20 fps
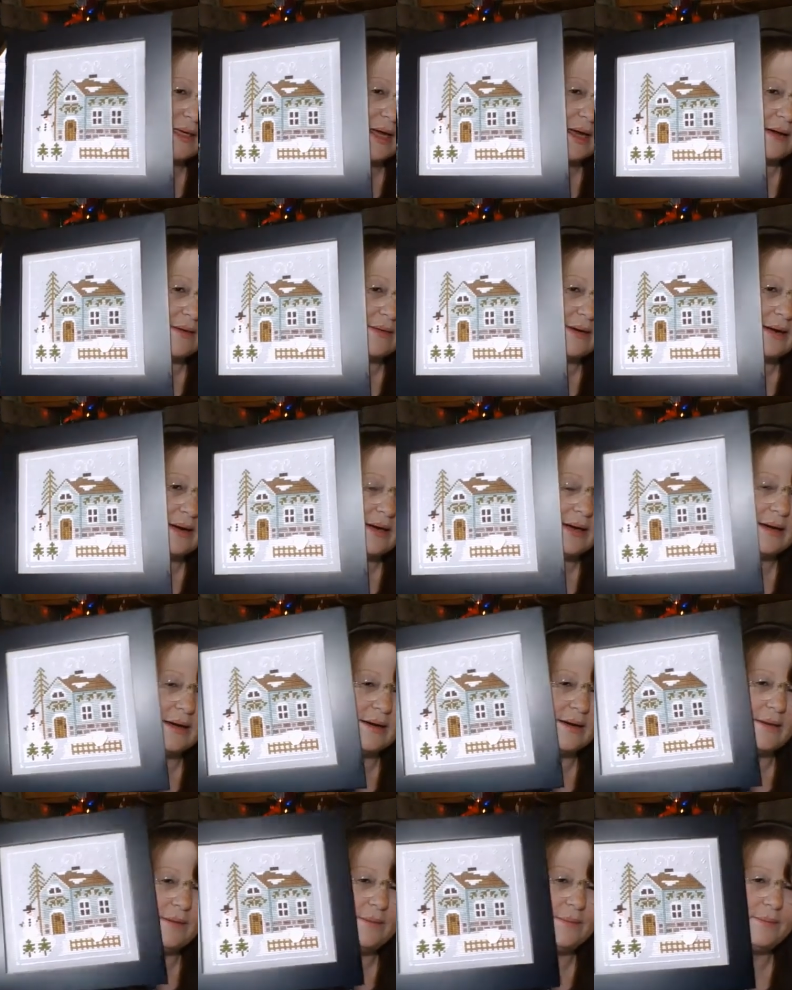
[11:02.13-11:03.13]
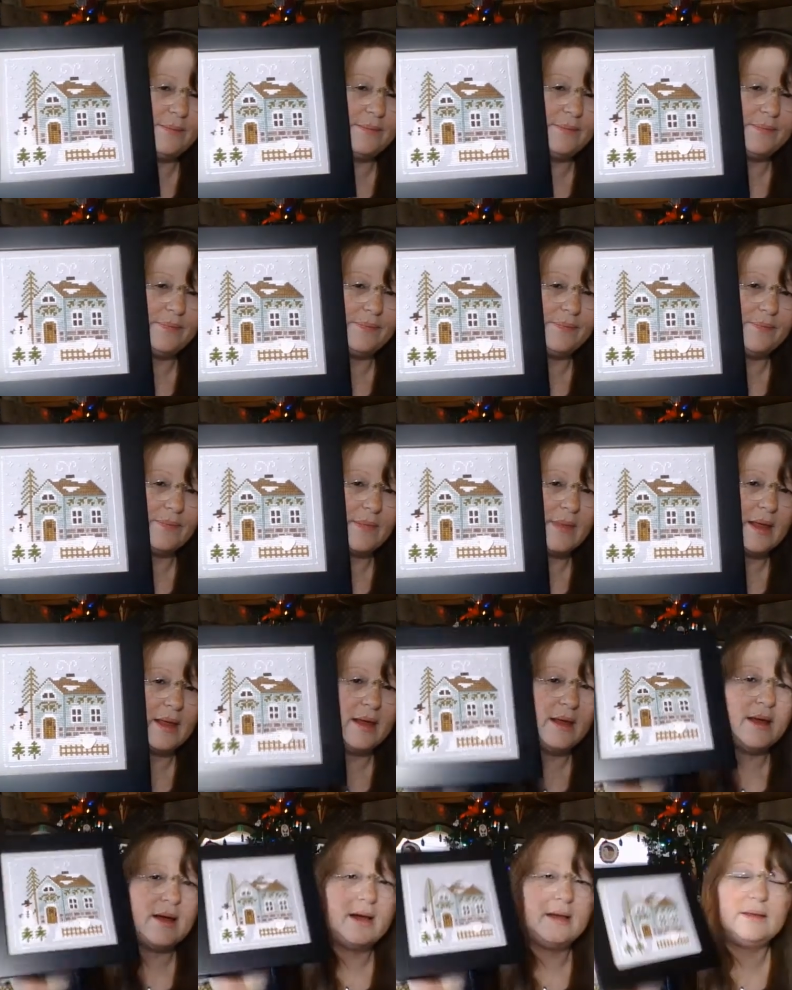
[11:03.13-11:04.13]
guy right here.
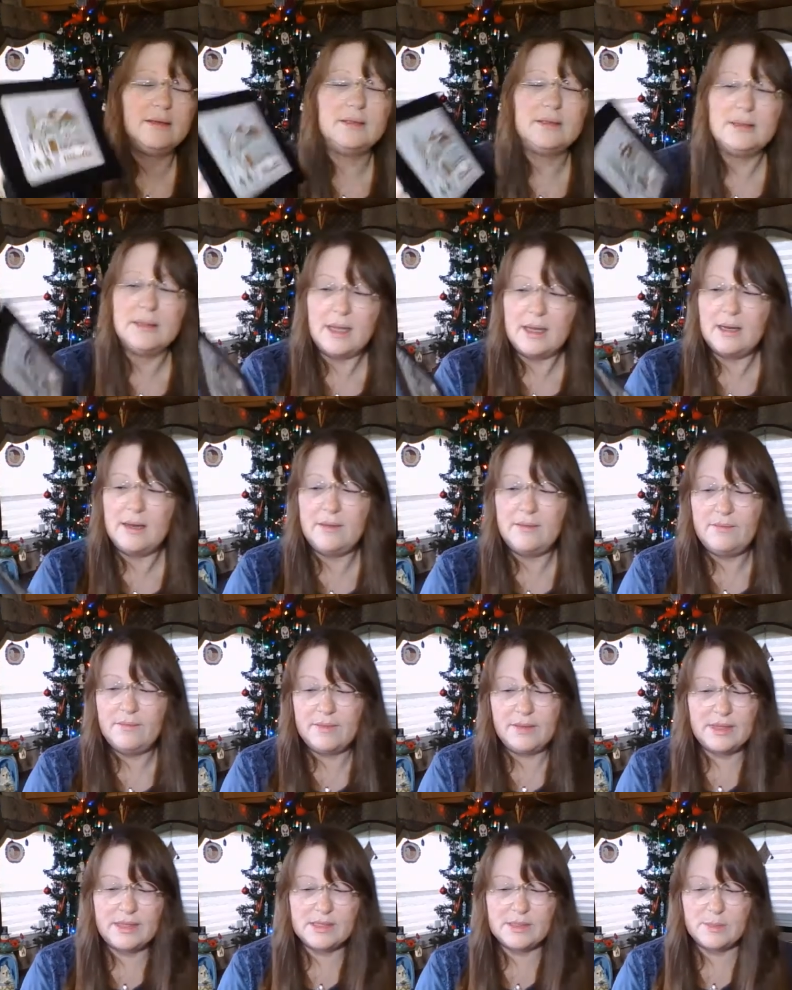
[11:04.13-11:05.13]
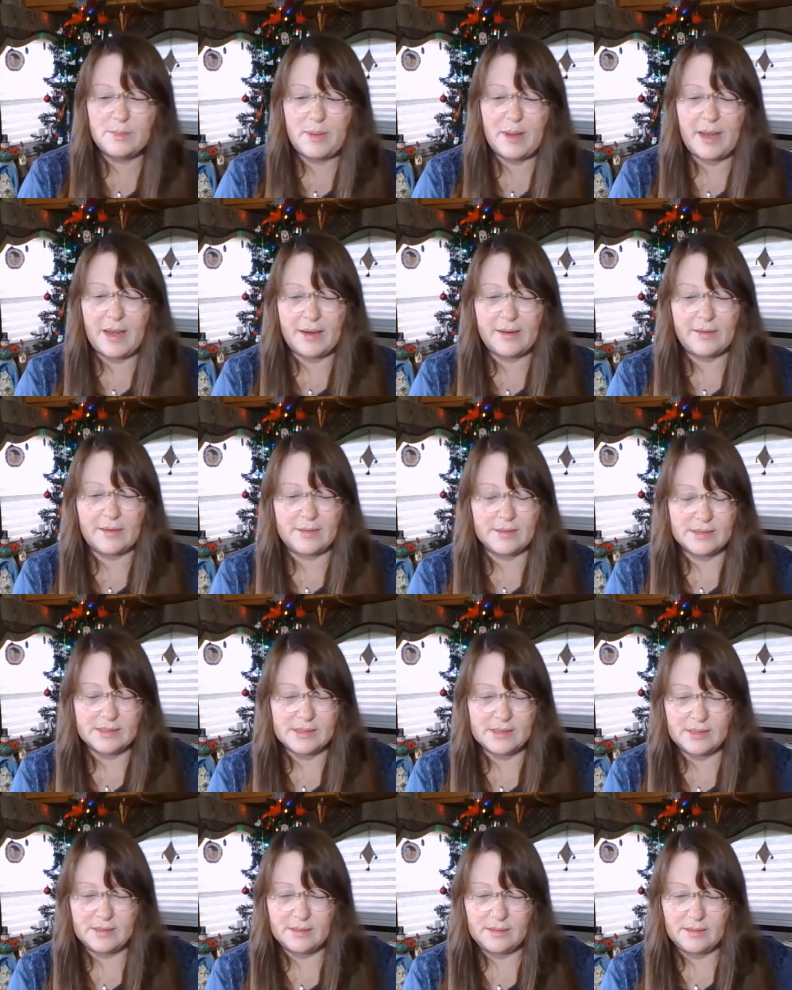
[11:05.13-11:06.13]
Love these
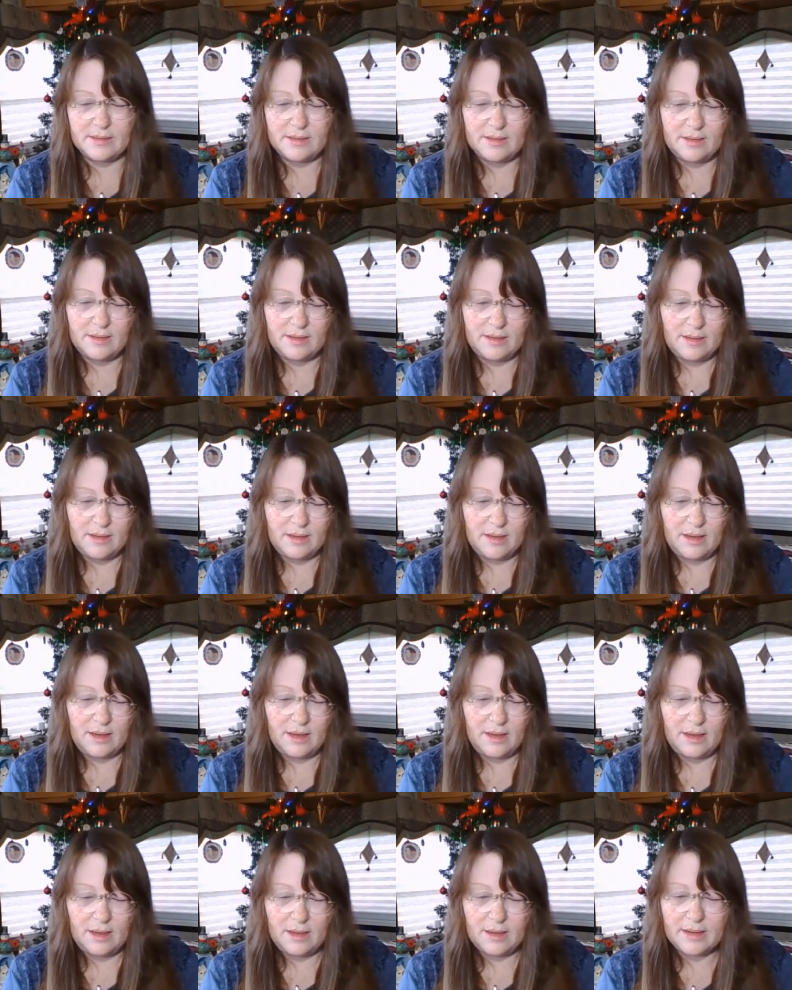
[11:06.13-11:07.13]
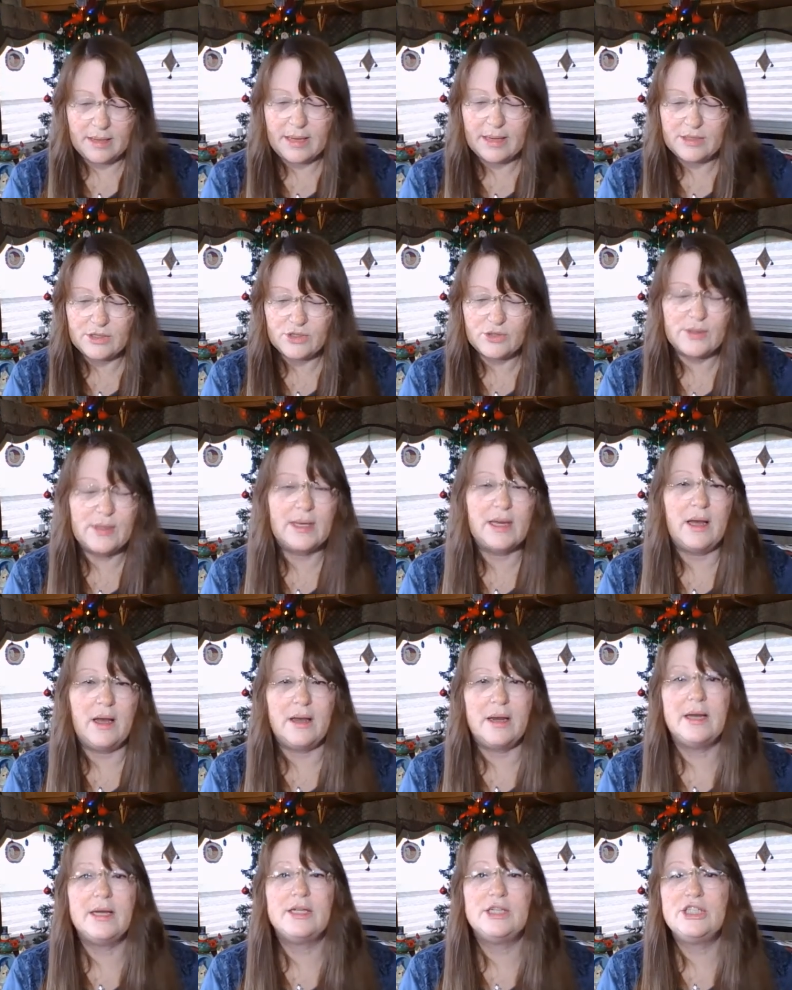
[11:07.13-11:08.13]
patterns. Country
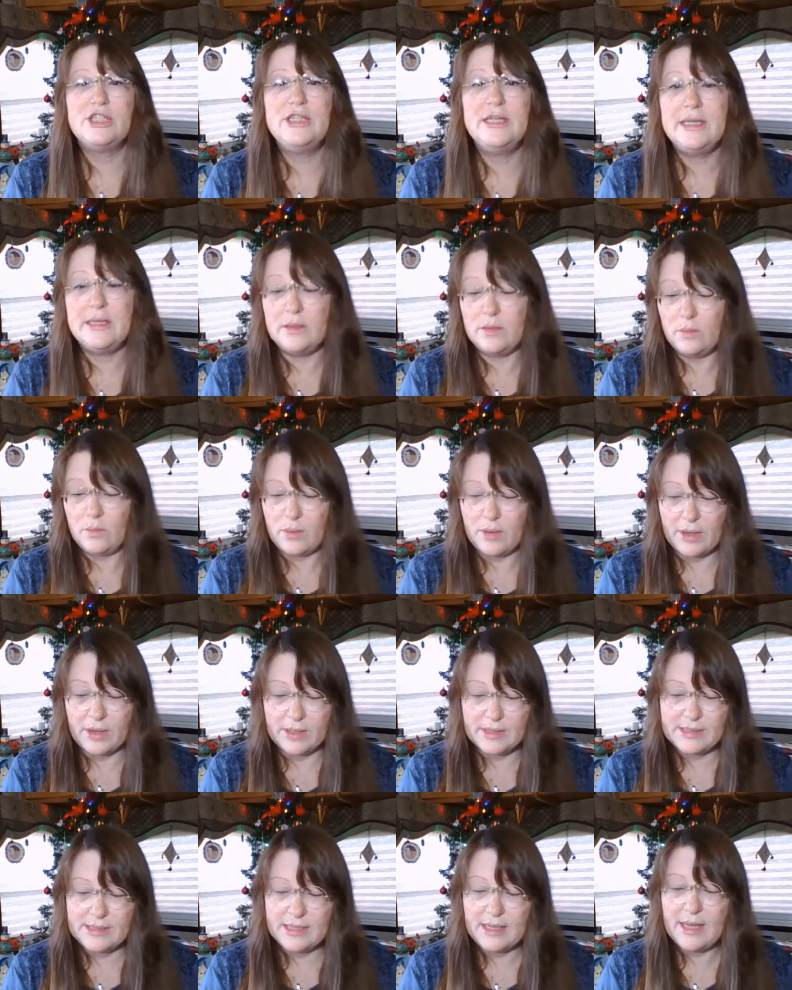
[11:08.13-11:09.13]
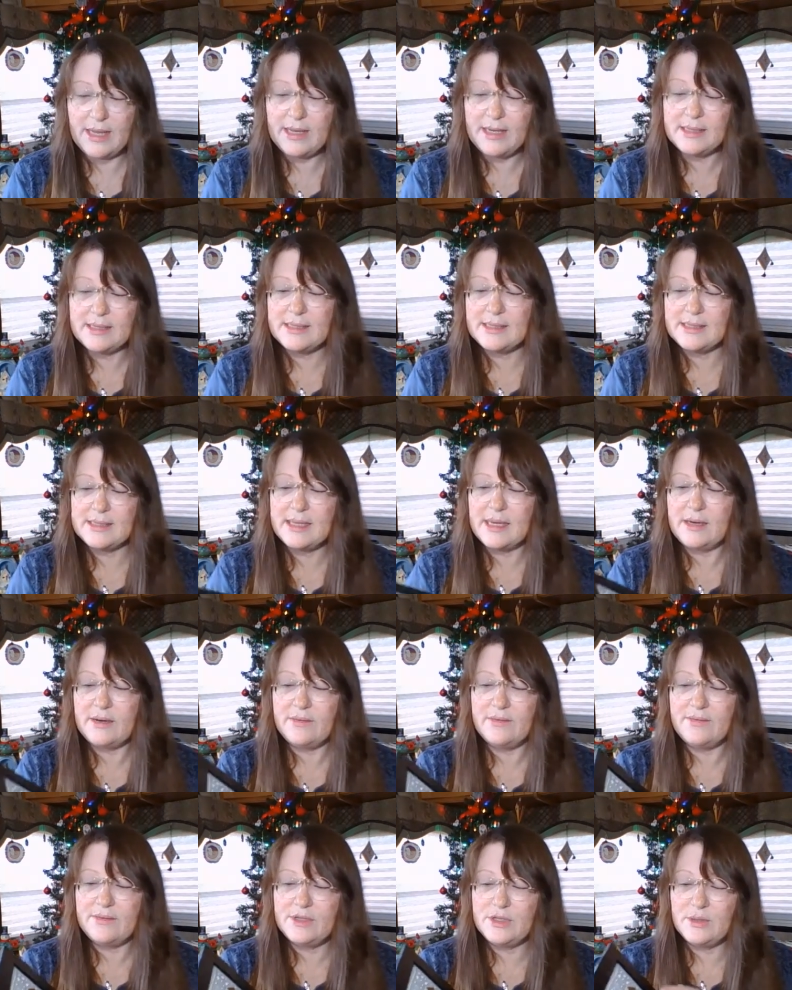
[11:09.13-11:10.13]
Cottage Needleworks. And instead
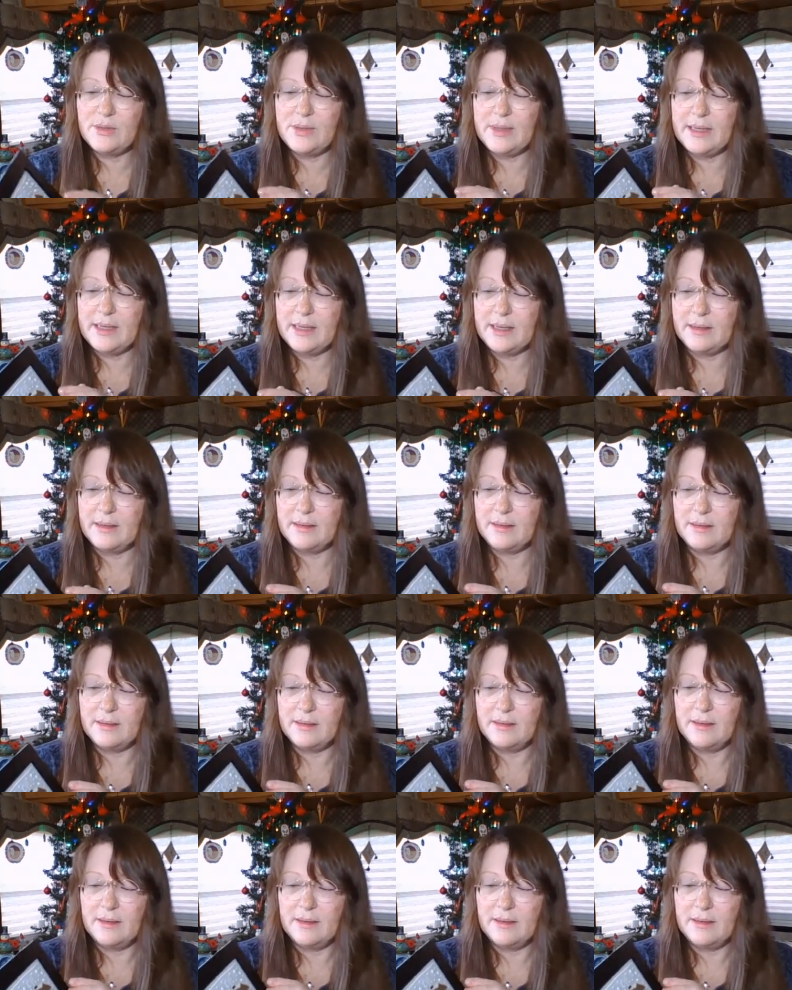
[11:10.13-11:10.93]
of doing,